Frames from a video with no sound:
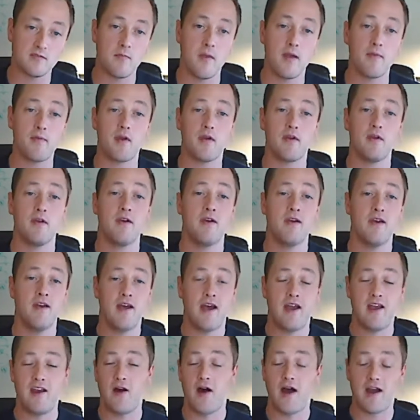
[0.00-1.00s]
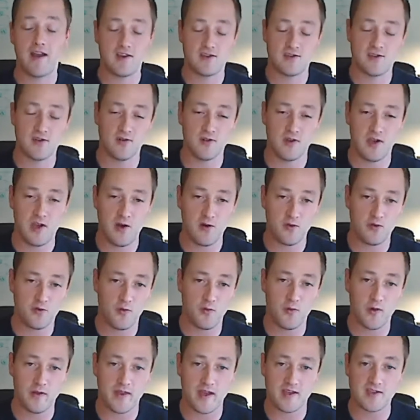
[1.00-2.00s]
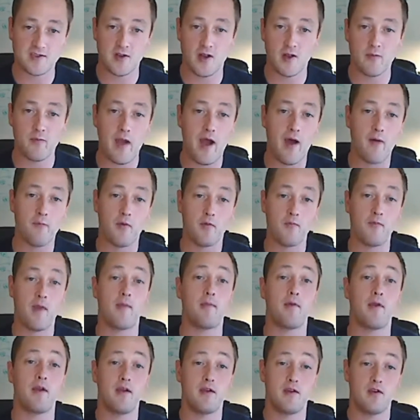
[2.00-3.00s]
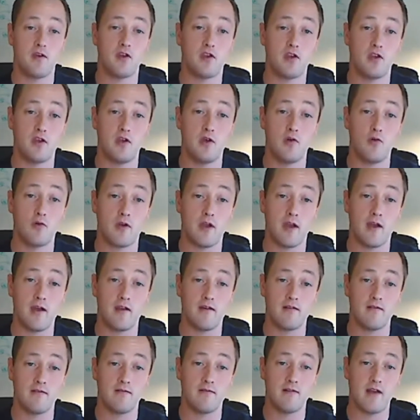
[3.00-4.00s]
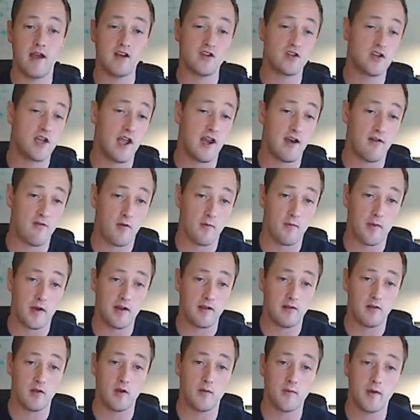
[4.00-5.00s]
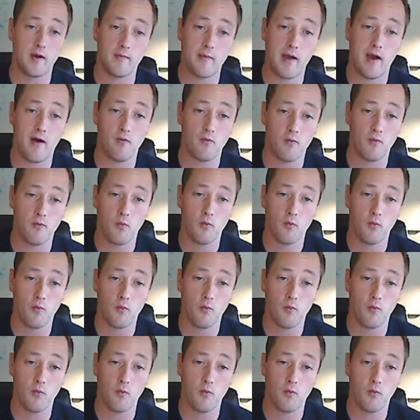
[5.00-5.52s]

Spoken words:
Maybe, I could certainly go through what that's all about, but maybe you can educate everybody a little bit about